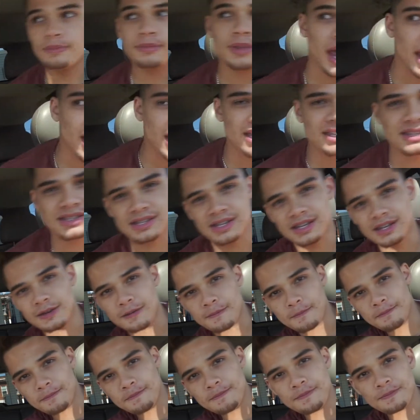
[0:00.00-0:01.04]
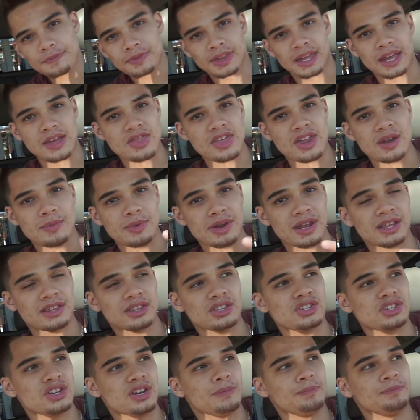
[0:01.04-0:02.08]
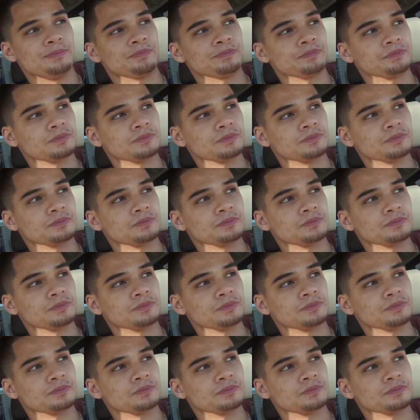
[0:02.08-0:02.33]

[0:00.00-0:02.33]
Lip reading: I can see it, and then I'm gonna hit the gym.